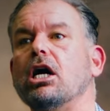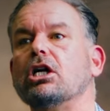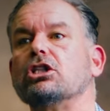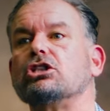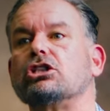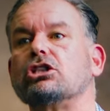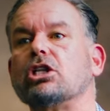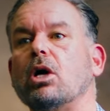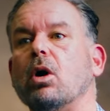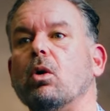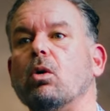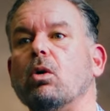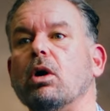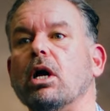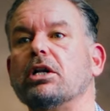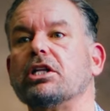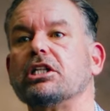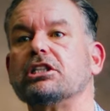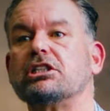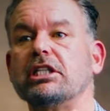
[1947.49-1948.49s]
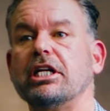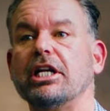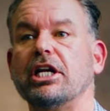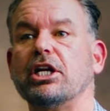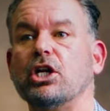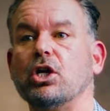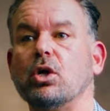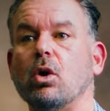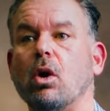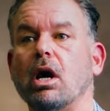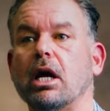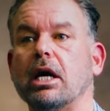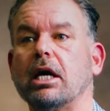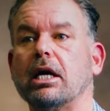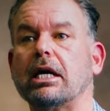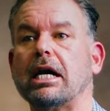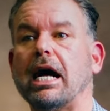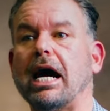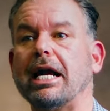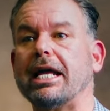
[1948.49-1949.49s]
So the city of New York
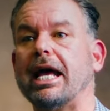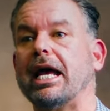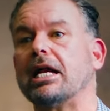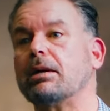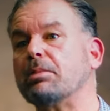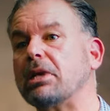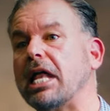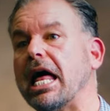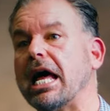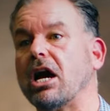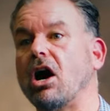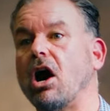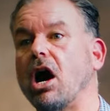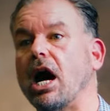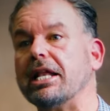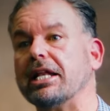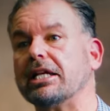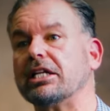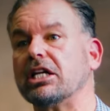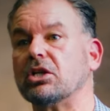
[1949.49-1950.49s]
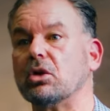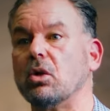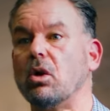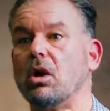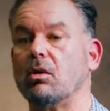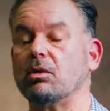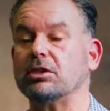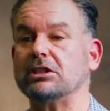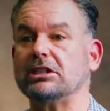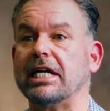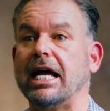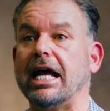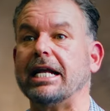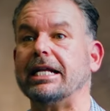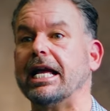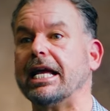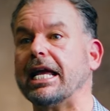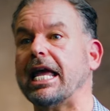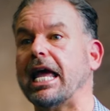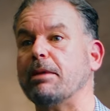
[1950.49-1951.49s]
kind of had a black eye that the dog was
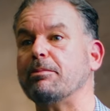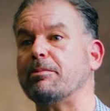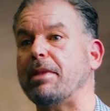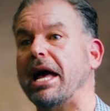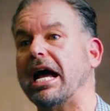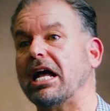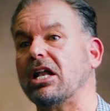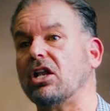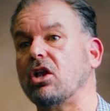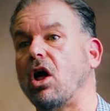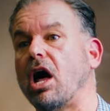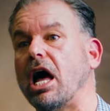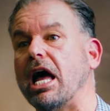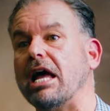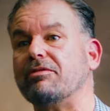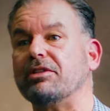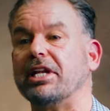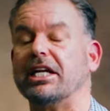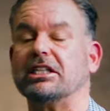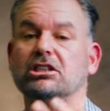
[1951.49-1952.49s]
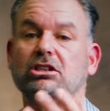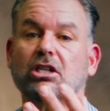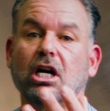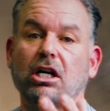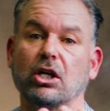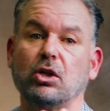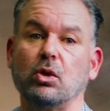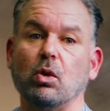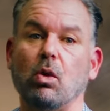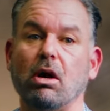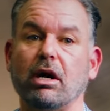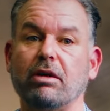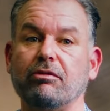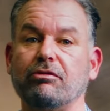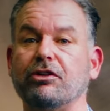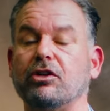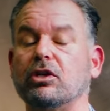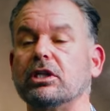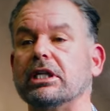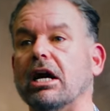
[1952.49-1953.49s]
dead, then came back alive, and they stuck the dog in
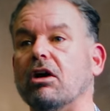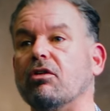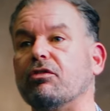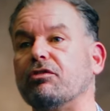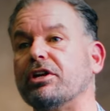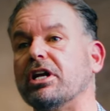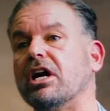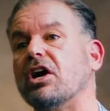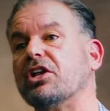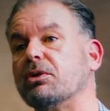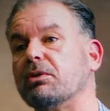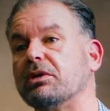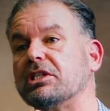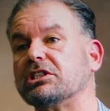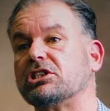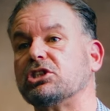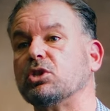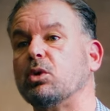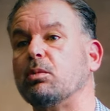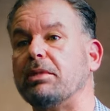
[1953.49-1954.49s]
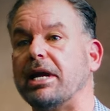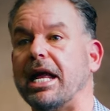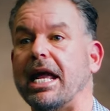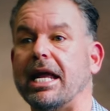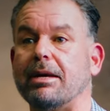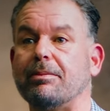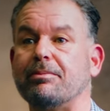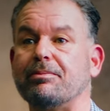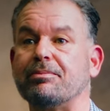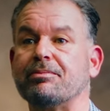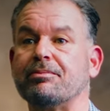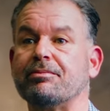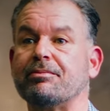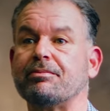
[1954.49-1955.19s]
Philadelphia under an assumed name.